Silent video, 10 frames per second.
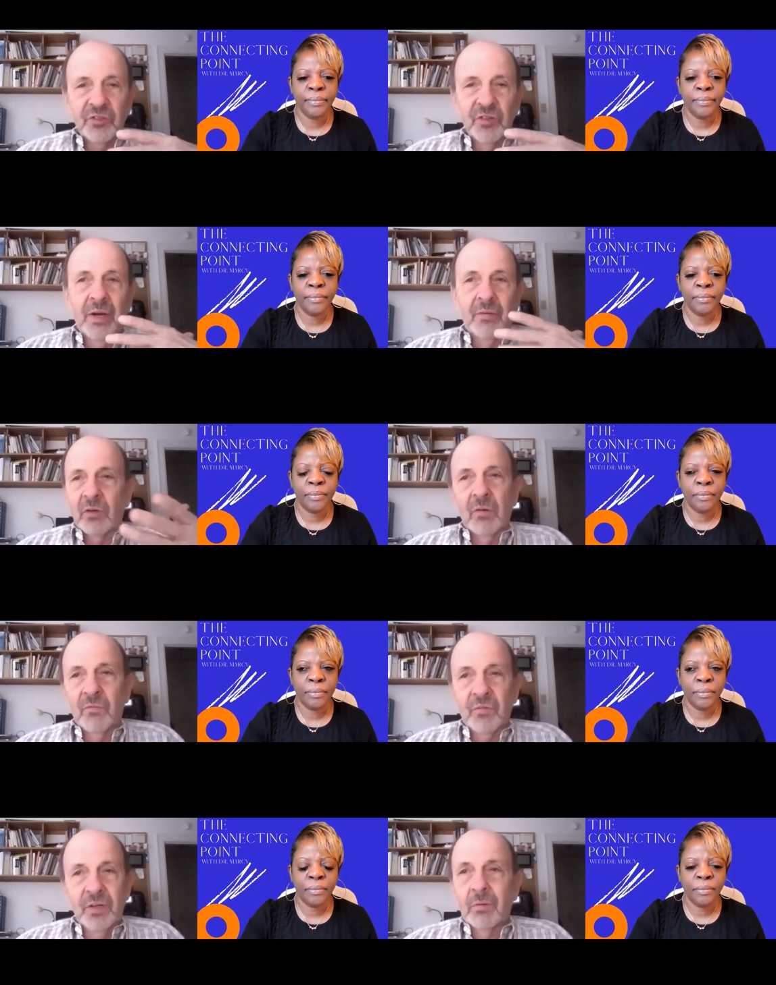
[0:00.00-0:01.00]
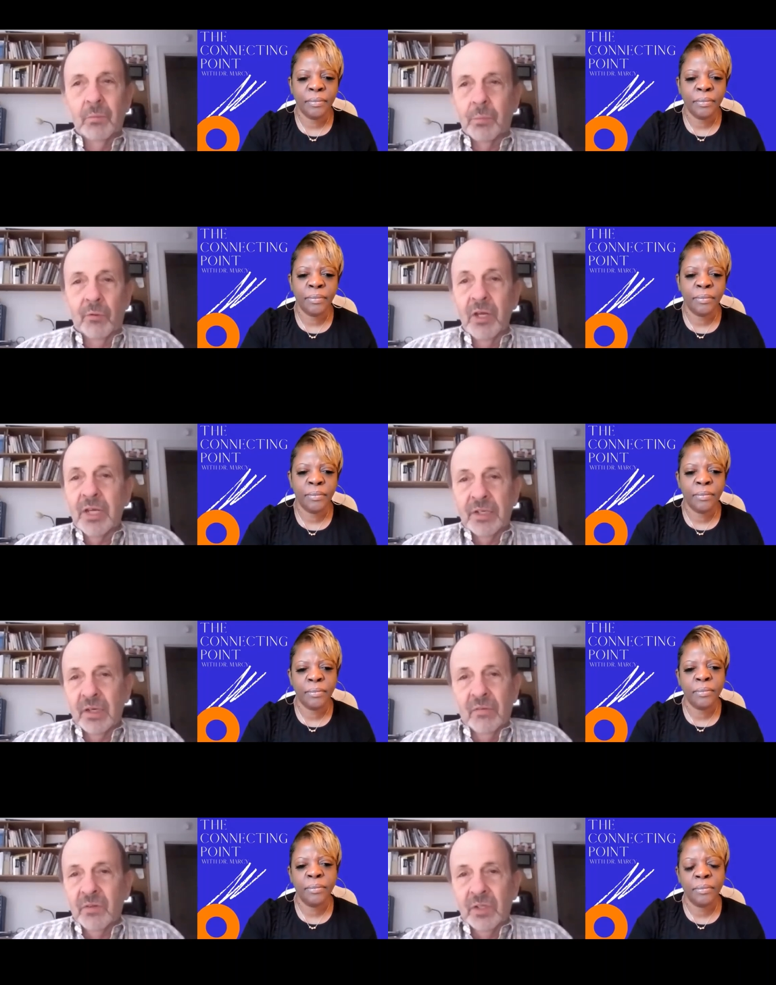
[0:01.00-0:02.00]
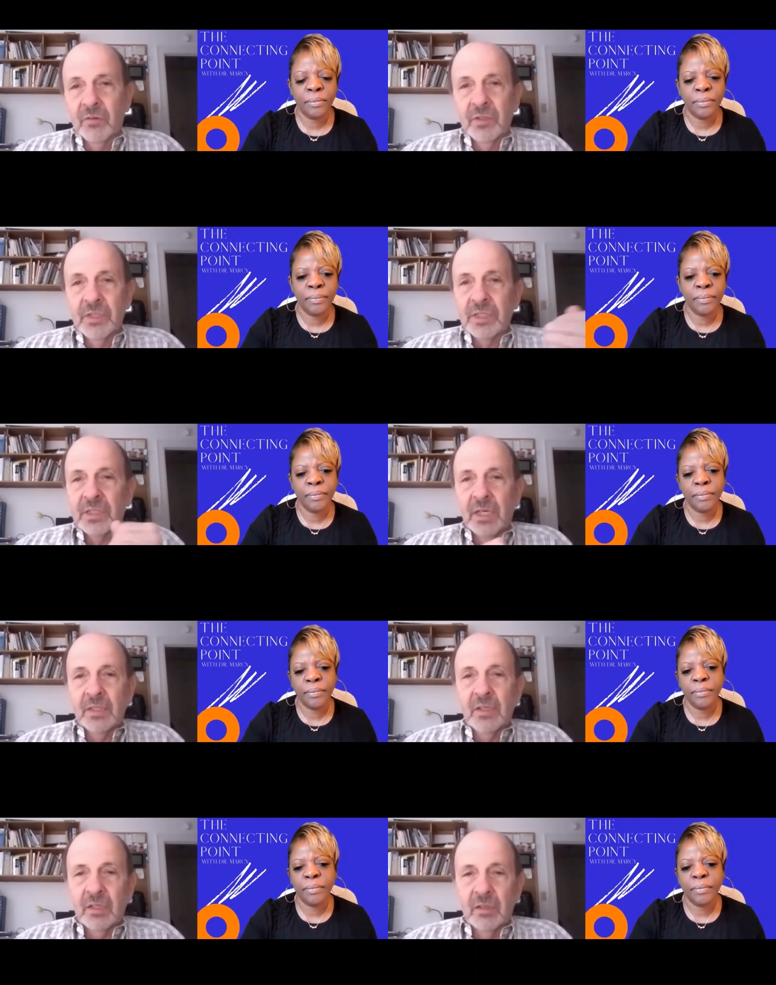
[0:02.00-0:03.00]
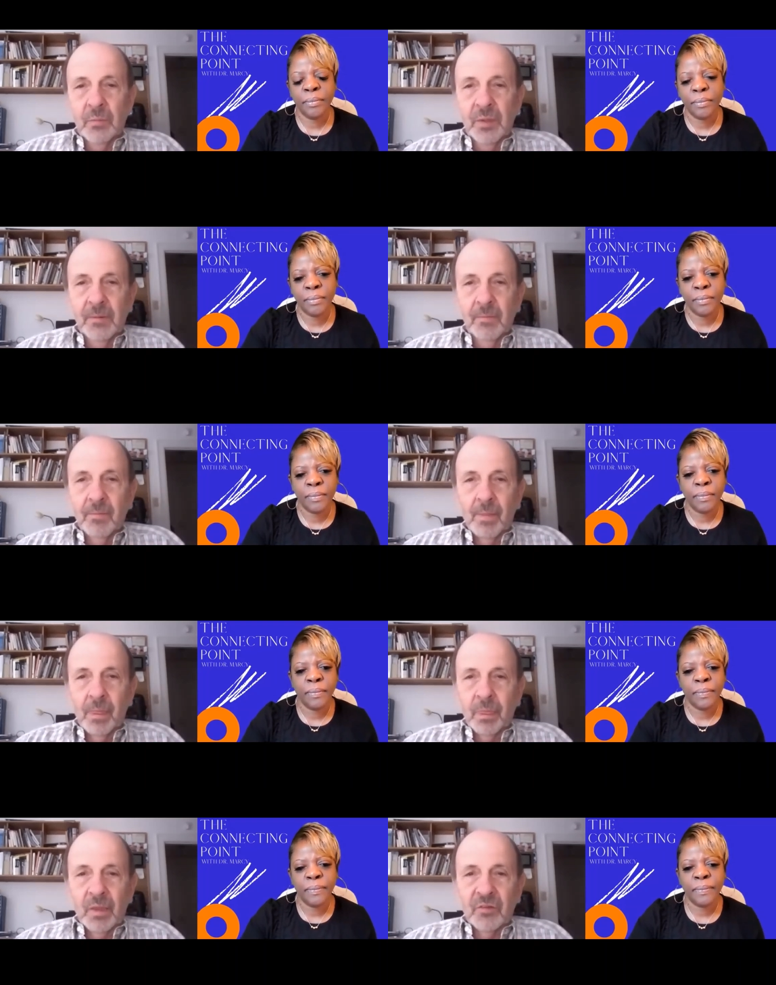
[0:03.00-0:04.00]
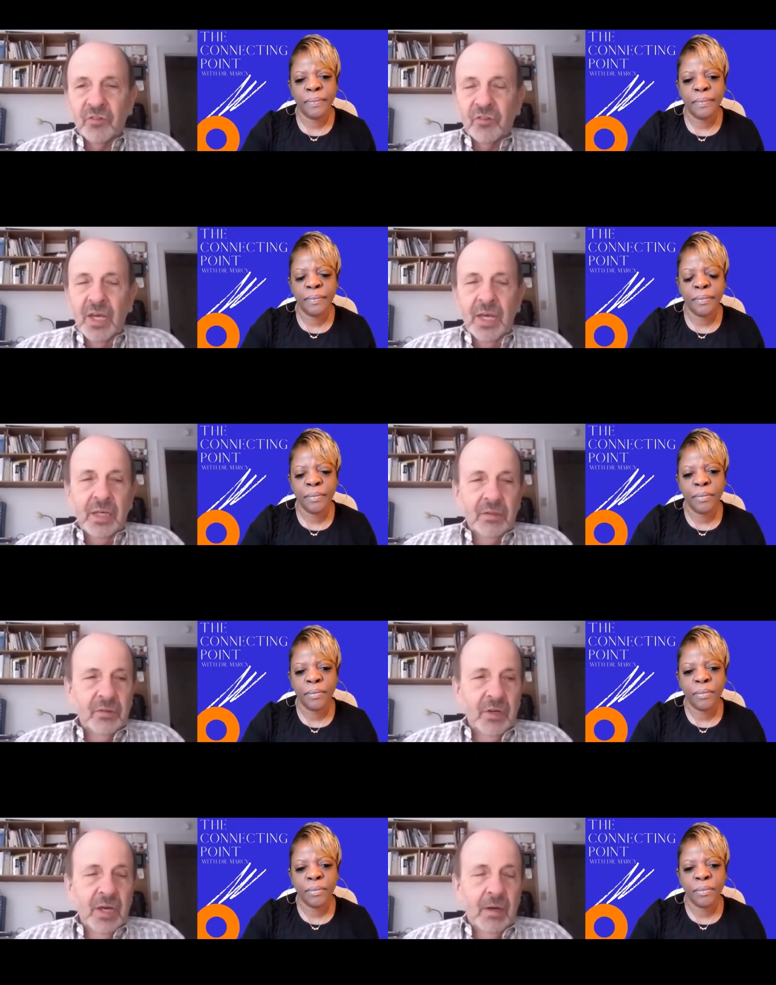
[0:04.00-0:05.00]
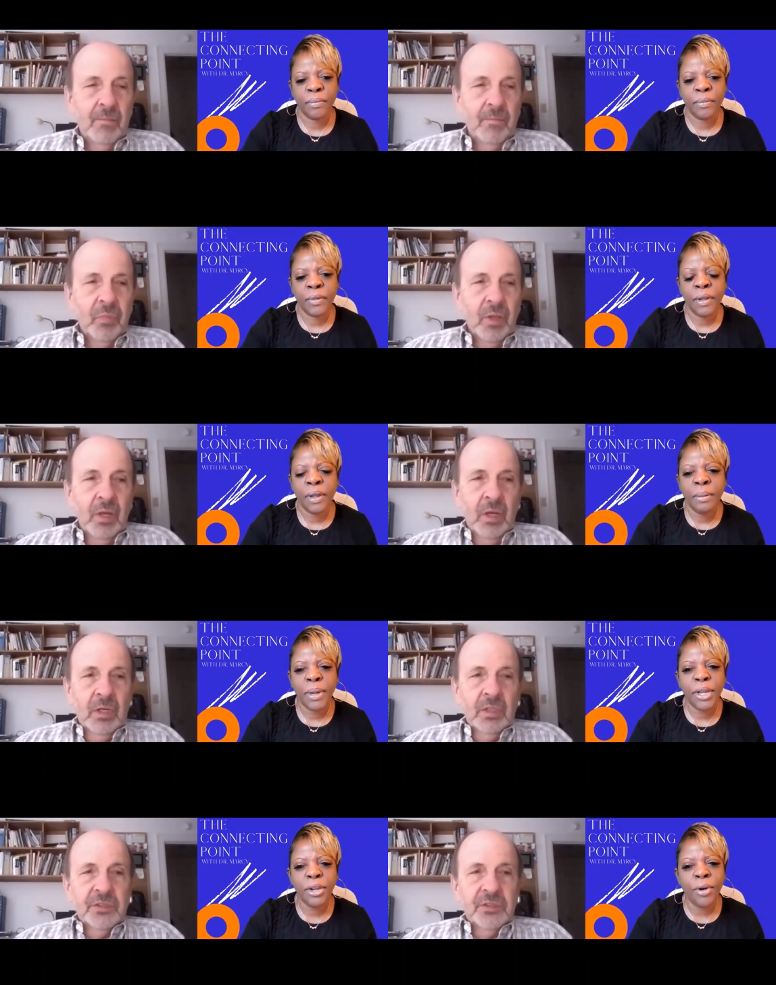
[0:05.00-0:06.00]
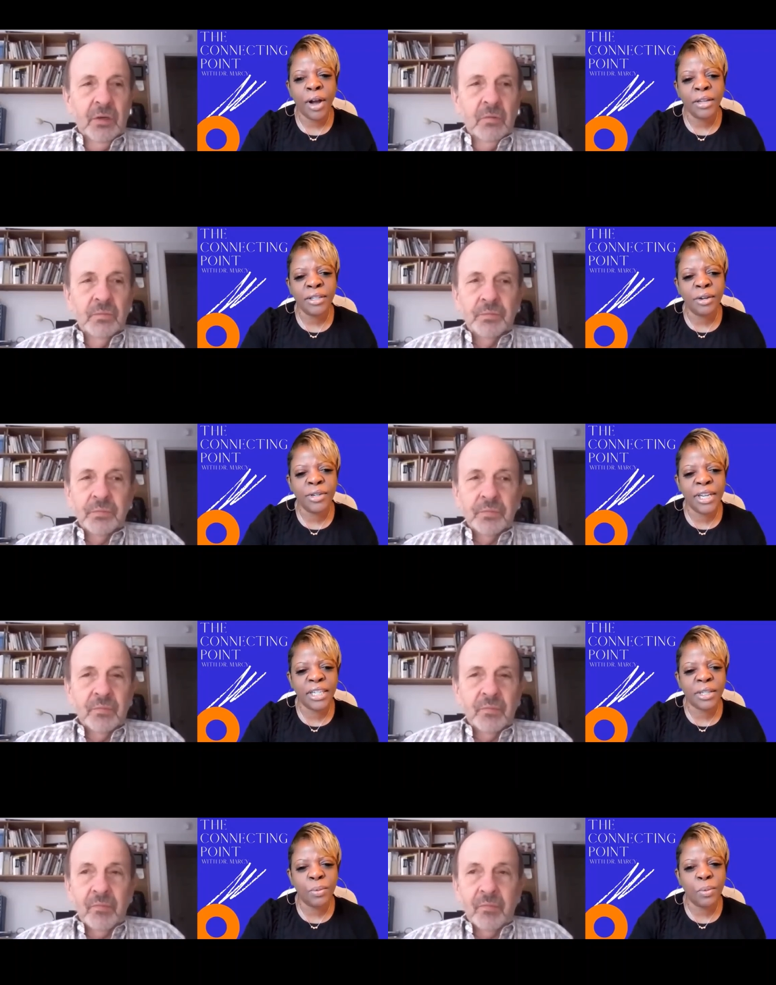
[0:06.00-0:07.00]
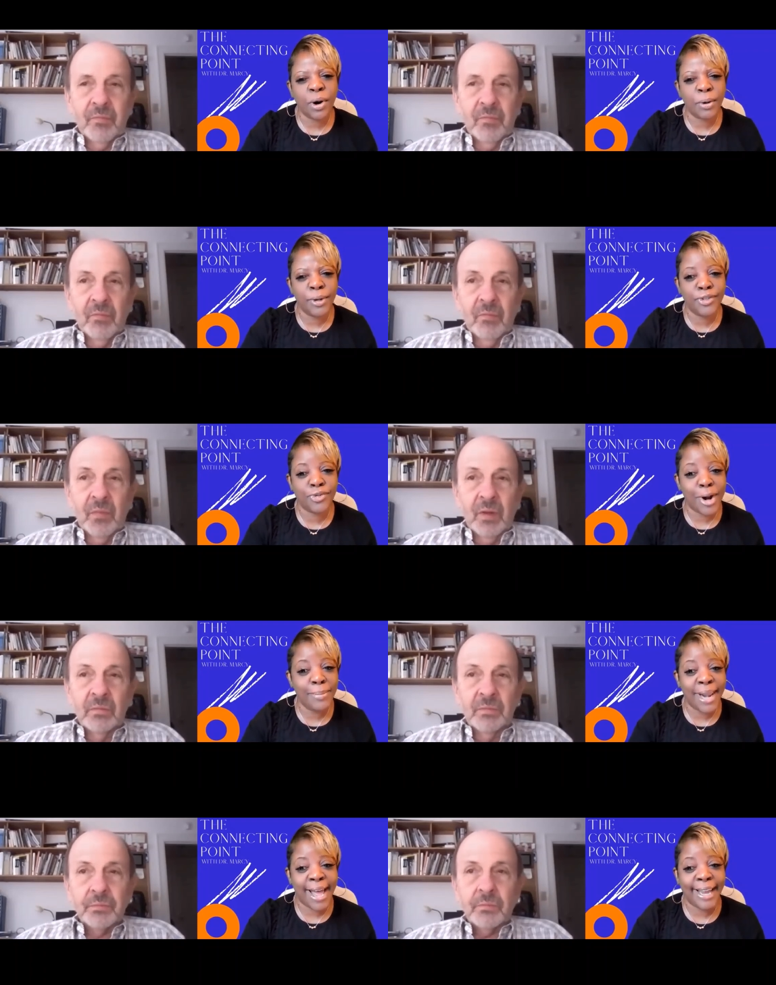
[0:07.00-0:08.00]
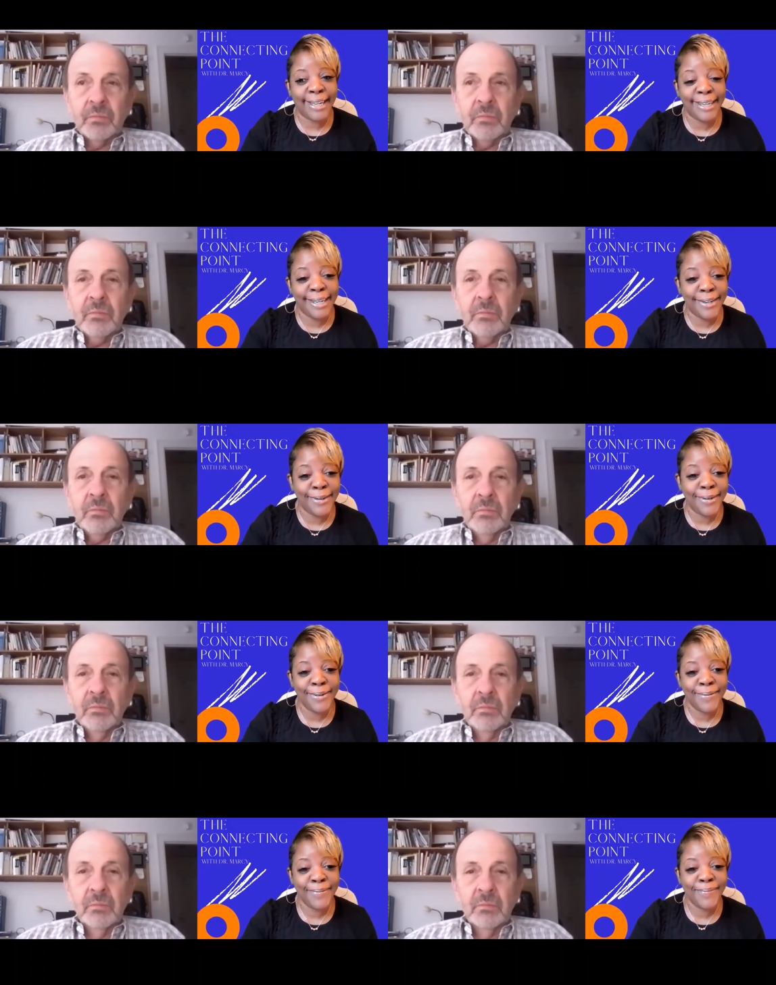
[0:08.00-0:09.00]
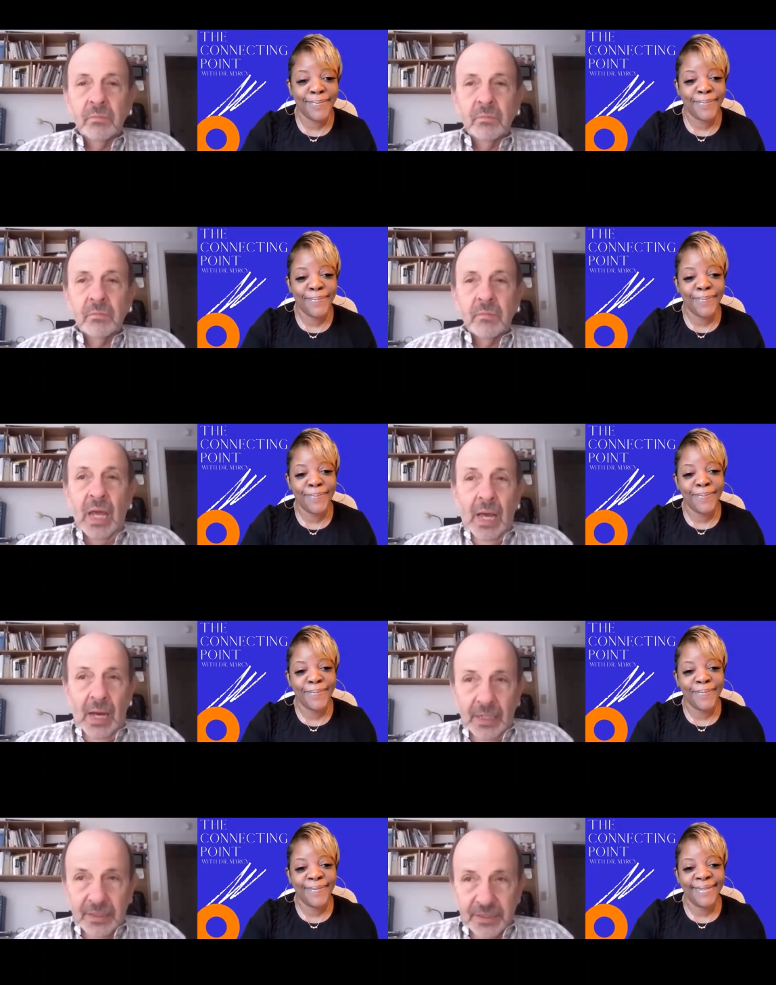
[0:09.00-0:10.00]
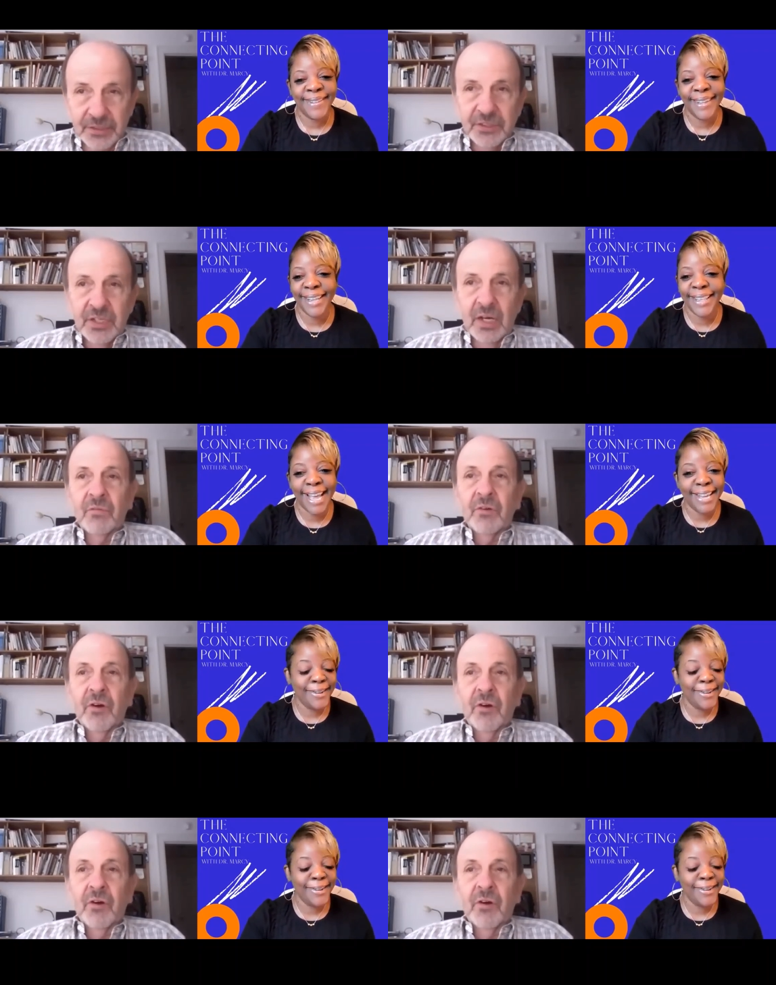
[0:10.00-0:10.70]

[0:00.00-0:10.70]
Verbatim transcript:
Speaker 1: never a film print of it or anything that could be scanned now.
Speaker 2: So, but you also did some work with Drumline, didn't you?
Speaker 1: I did the sound for and